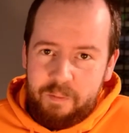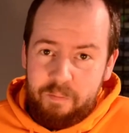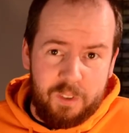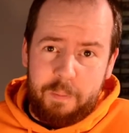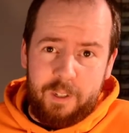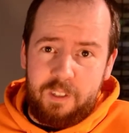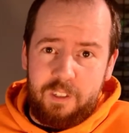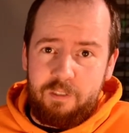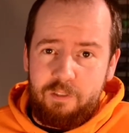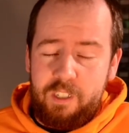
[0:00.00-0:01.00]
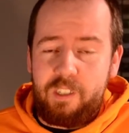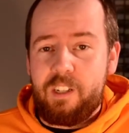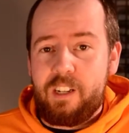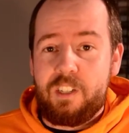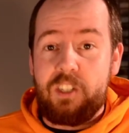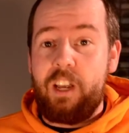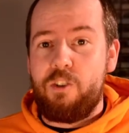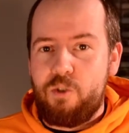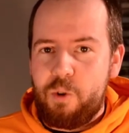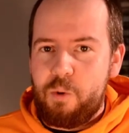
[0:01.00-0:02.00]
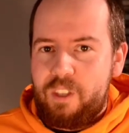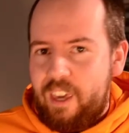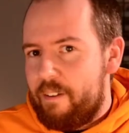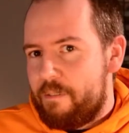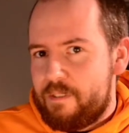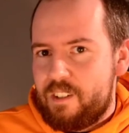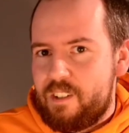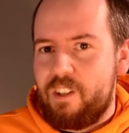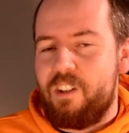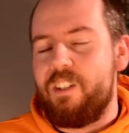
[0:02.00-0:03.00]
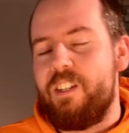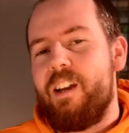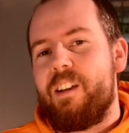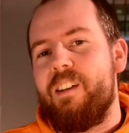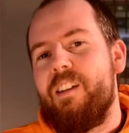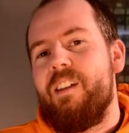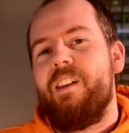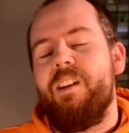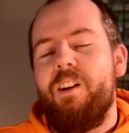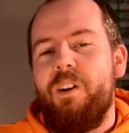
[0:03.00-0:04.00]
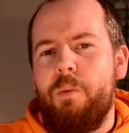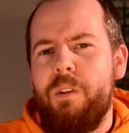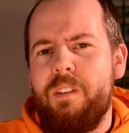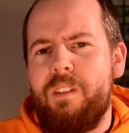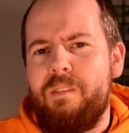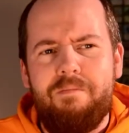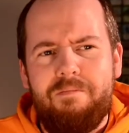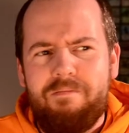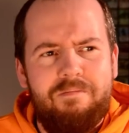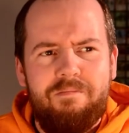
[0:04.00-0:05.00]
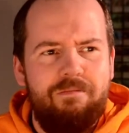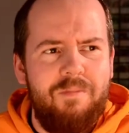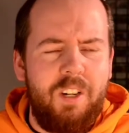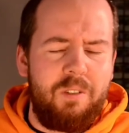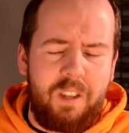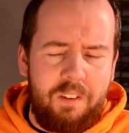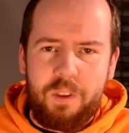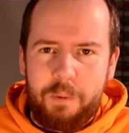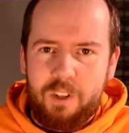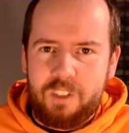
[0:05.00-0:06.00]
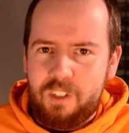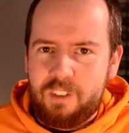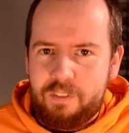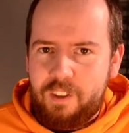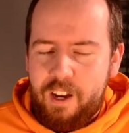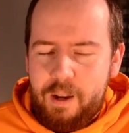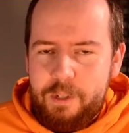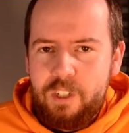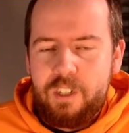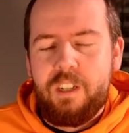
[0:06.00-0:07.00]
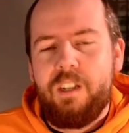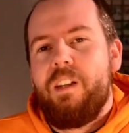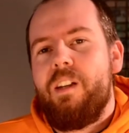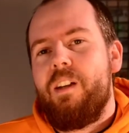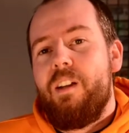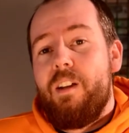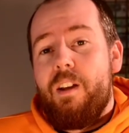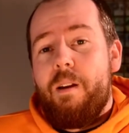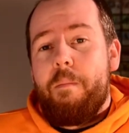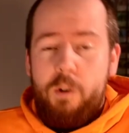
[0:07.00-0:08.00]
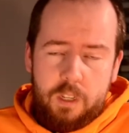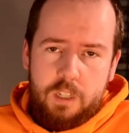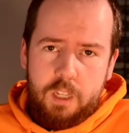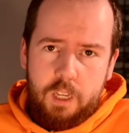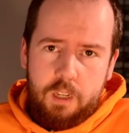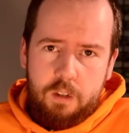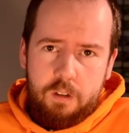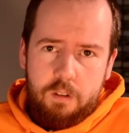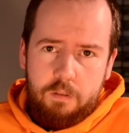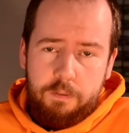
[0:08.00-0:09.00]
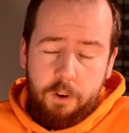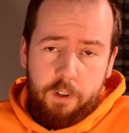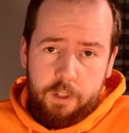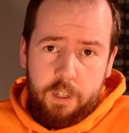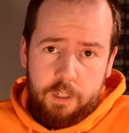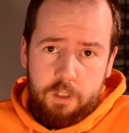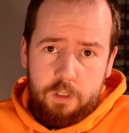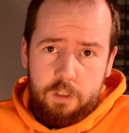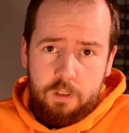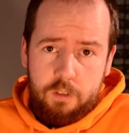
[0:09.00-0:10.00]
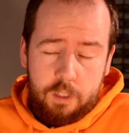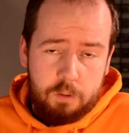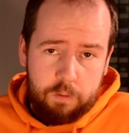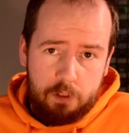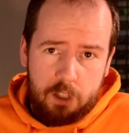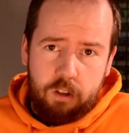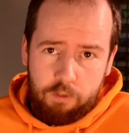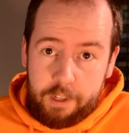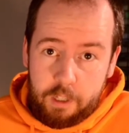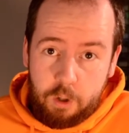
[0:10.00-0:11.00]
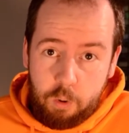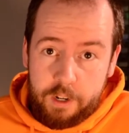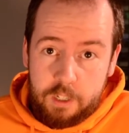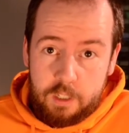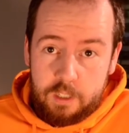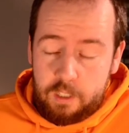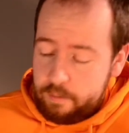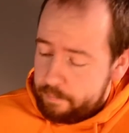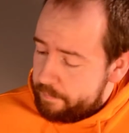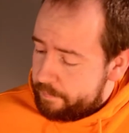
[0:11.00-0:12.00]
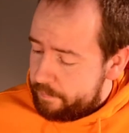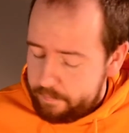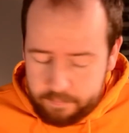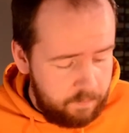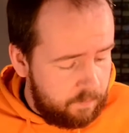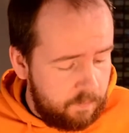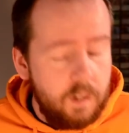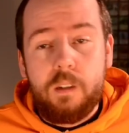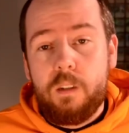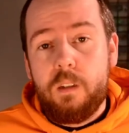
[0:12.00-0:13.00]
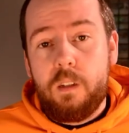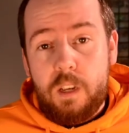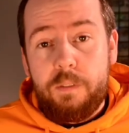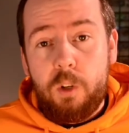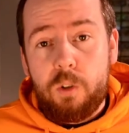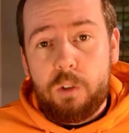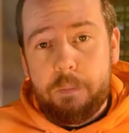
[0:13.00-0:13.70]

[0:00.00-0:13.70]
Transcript: can build a really nice Zedru gift sort of deck with, giving them all sorts of garbage. But is the foiling any good? That's the real question, is it? Let's have a look.